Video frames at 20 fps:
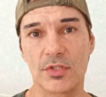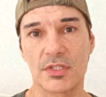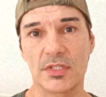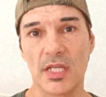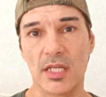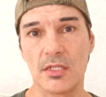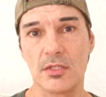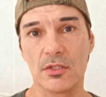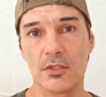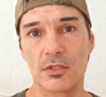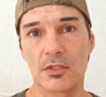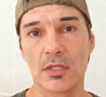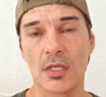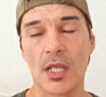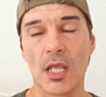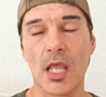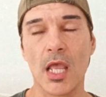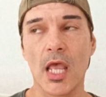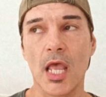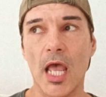sins,
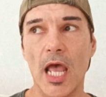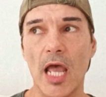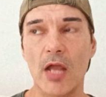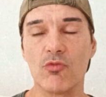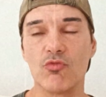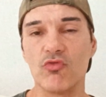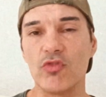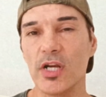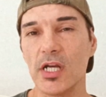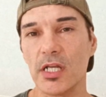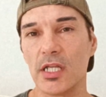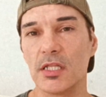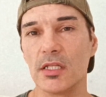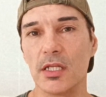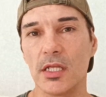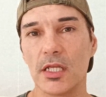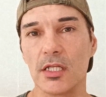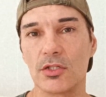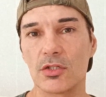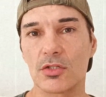and
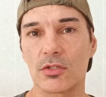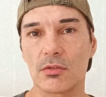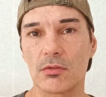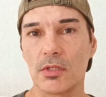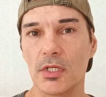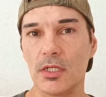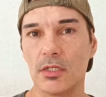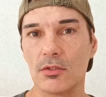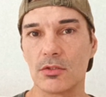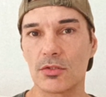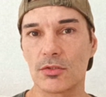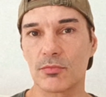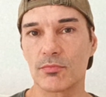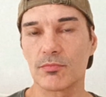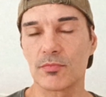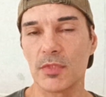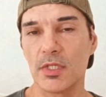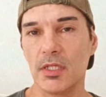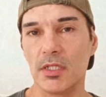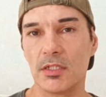really, it's it's
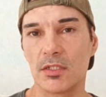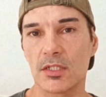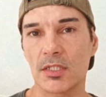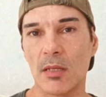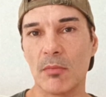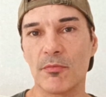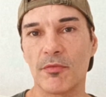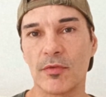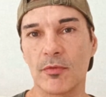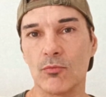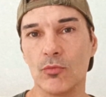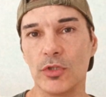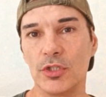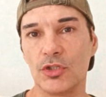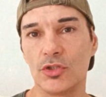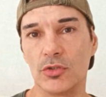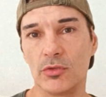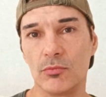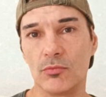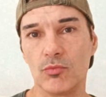it's something we
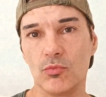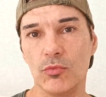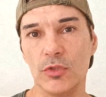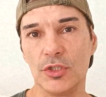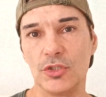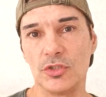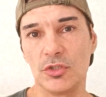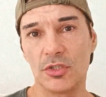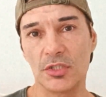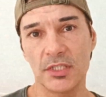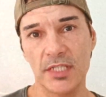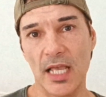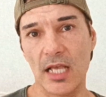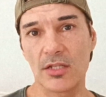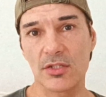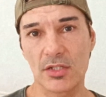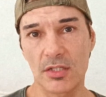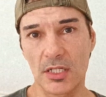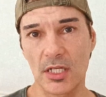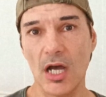should we should set
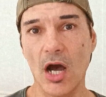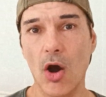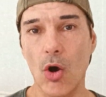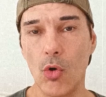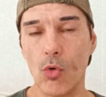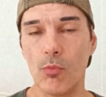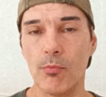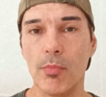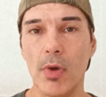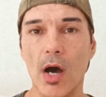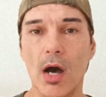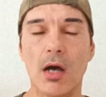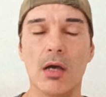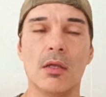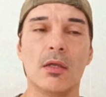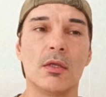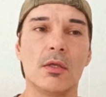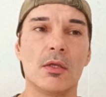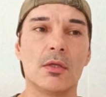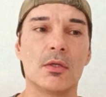as a goal. But
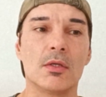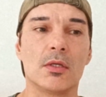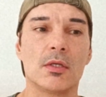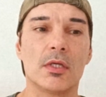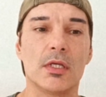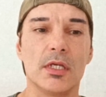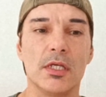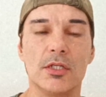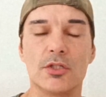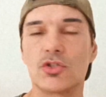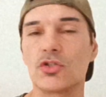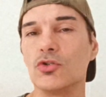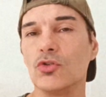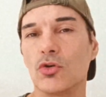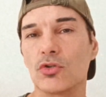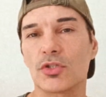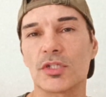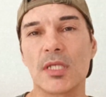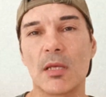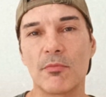it's
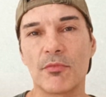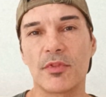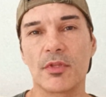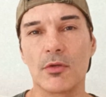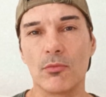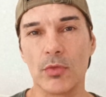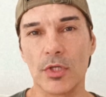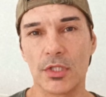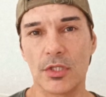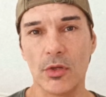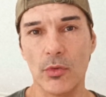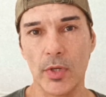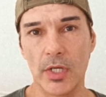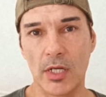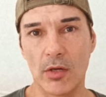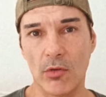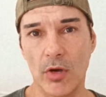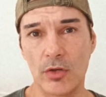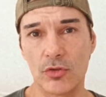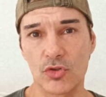not something we do in
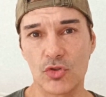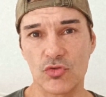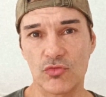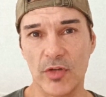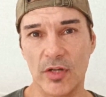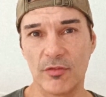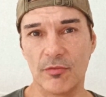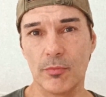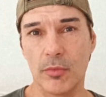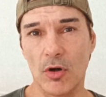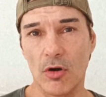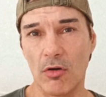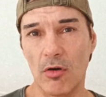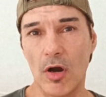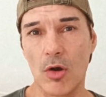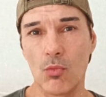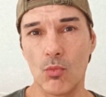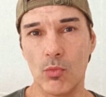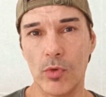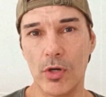our own strength or our
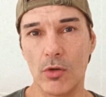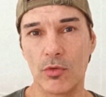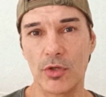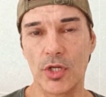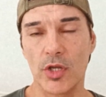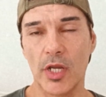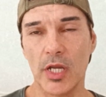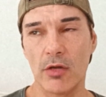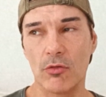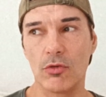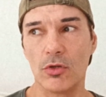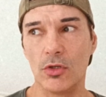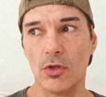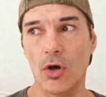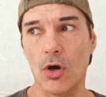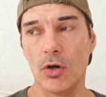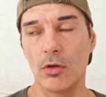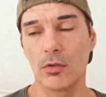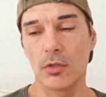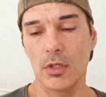own will. You hear a
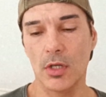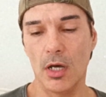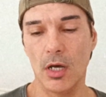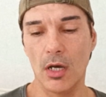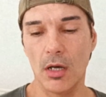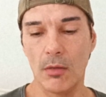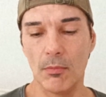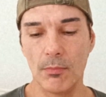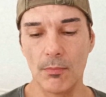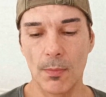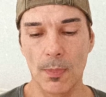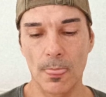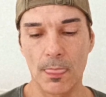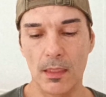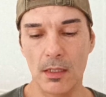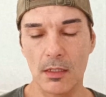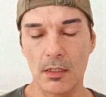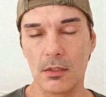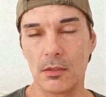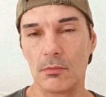lot um,
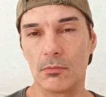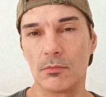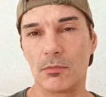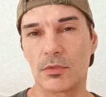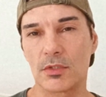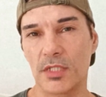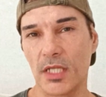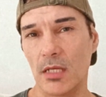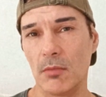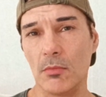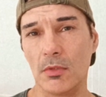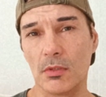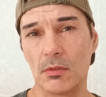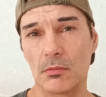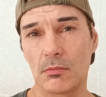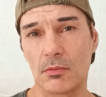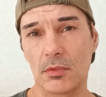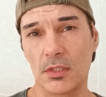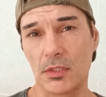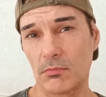in
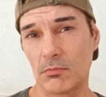semen